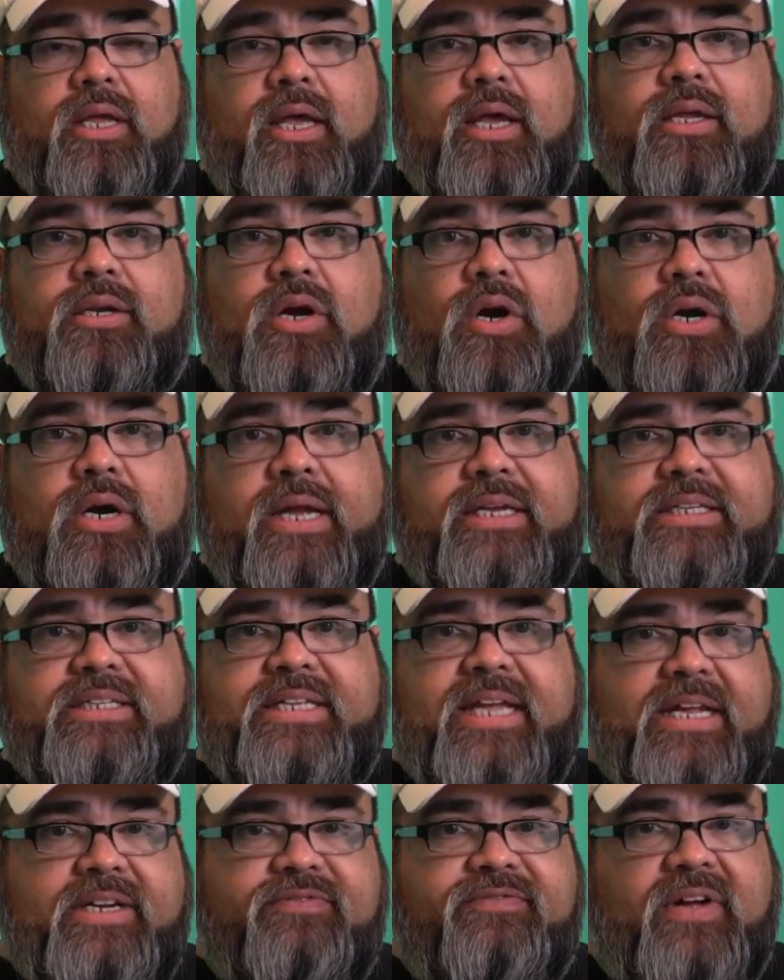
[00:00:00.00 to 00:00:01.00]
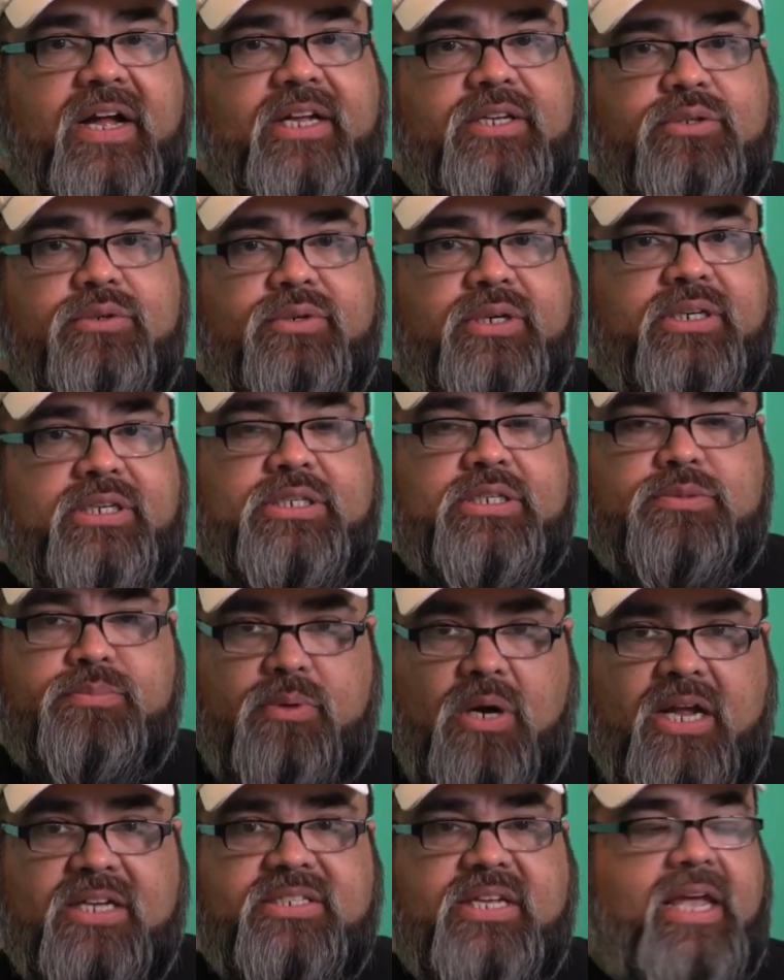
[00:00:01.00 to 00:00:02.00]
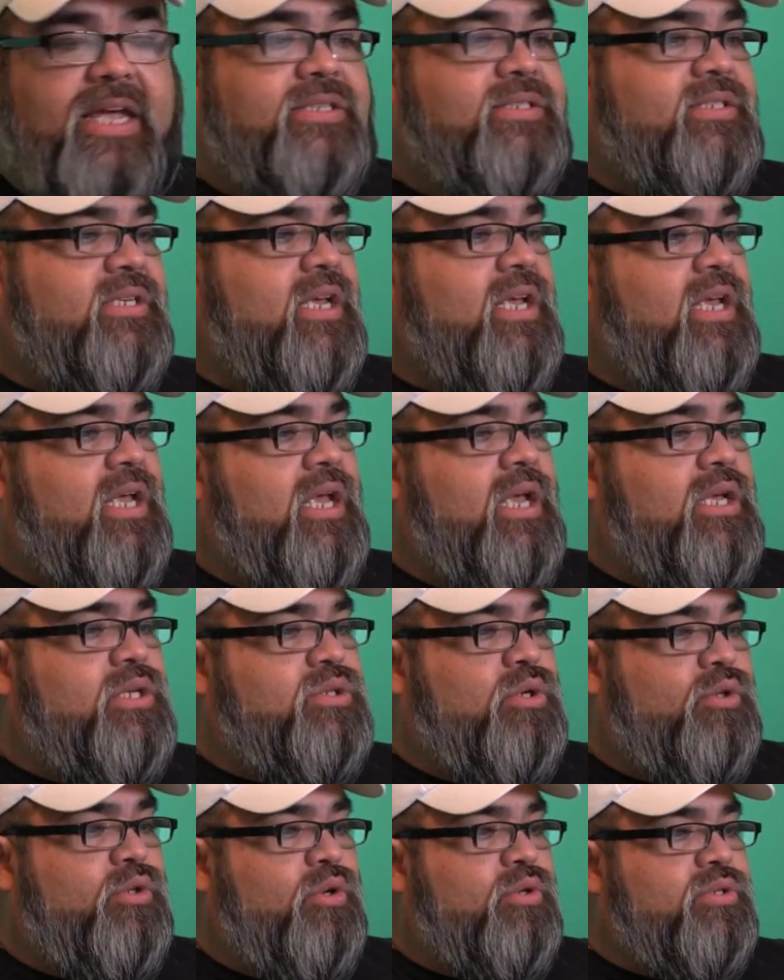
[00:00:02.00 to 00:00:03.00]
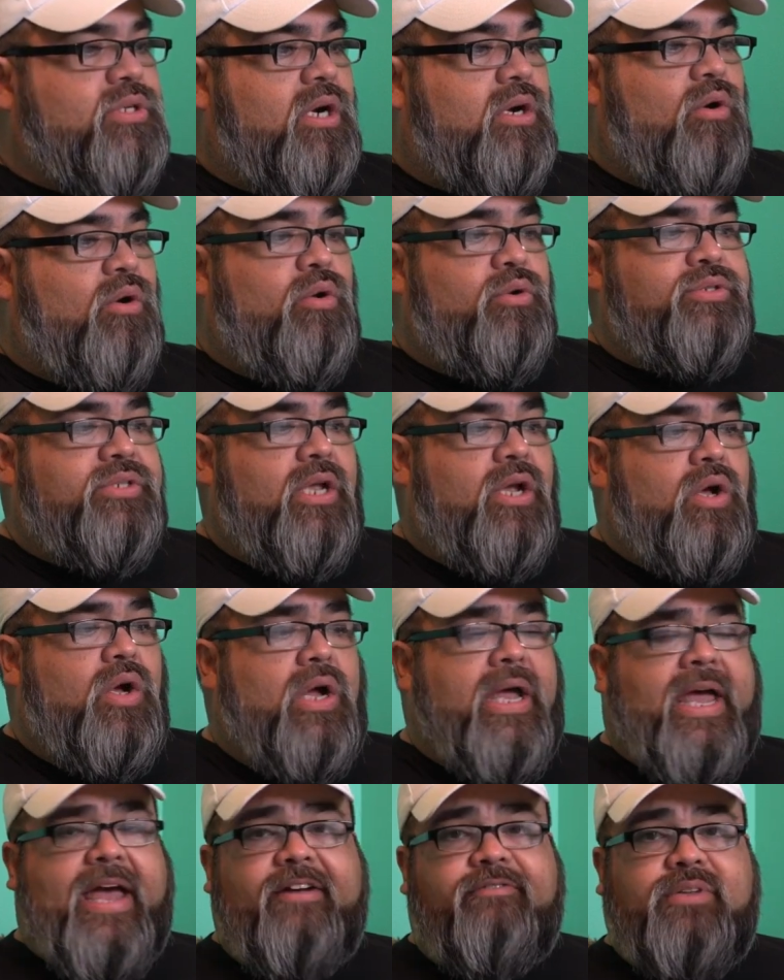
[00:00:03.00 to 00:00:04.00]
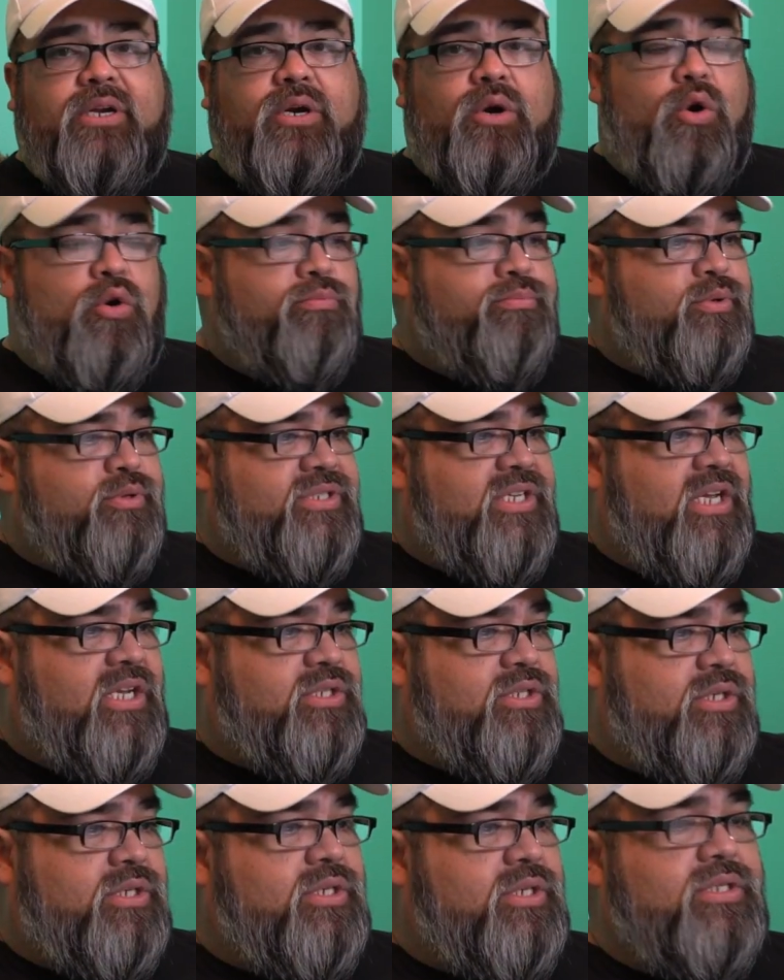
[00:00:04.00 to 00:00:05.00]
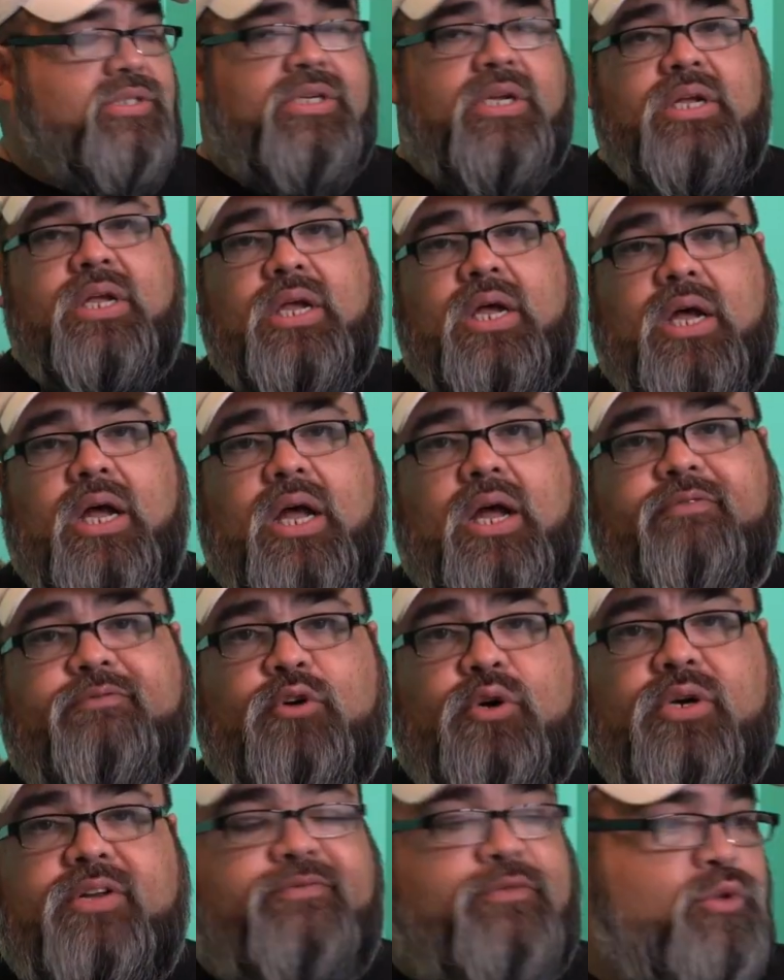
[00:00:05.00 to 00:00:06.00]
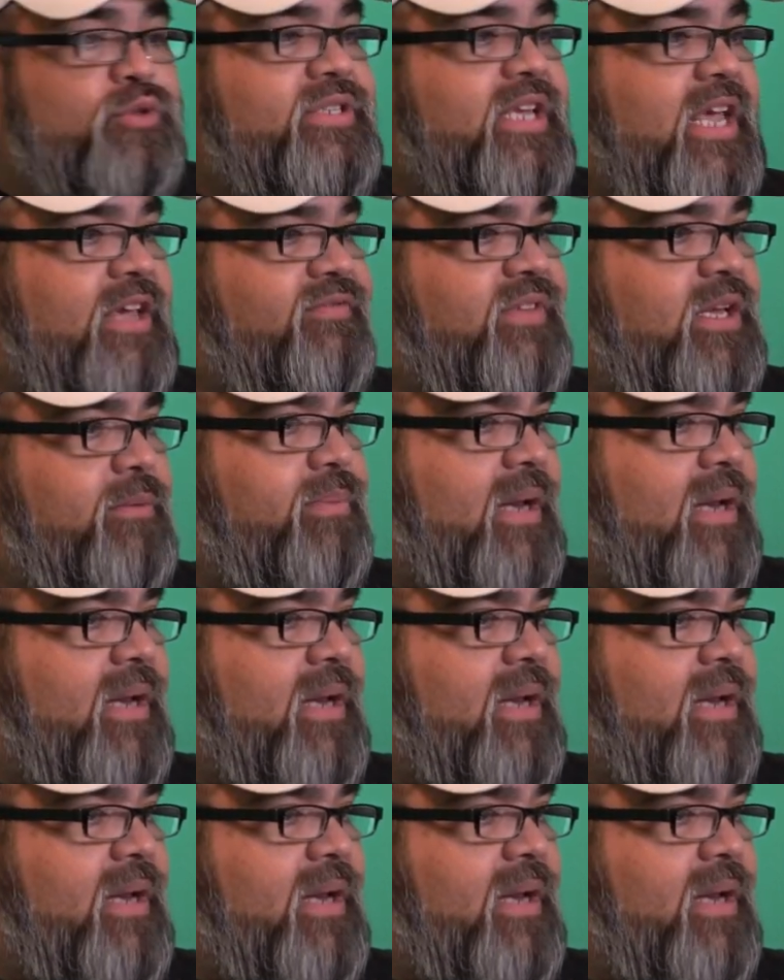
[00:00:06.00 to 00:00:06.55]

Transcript: and are identified during this process. So those are also have their own procedures for the food safety